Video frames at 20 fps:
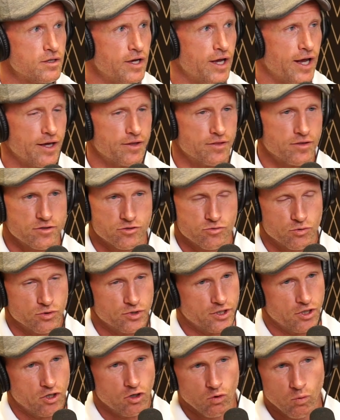and there's
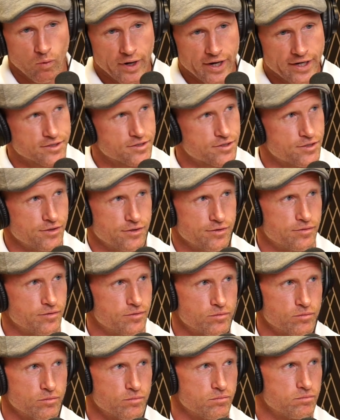really no way
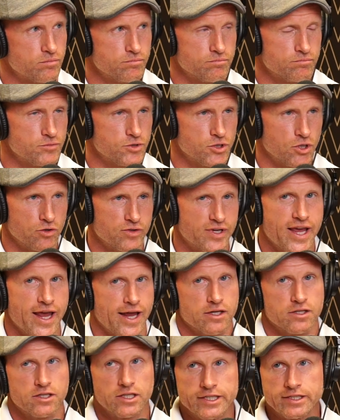to, you know, you
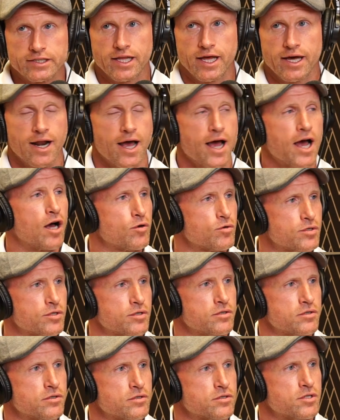can't clean that out.
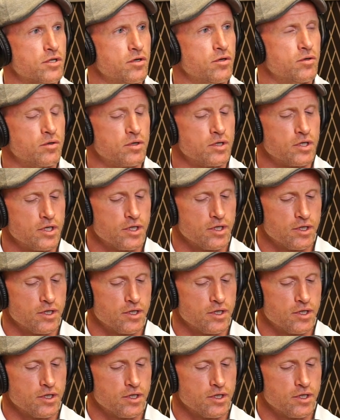So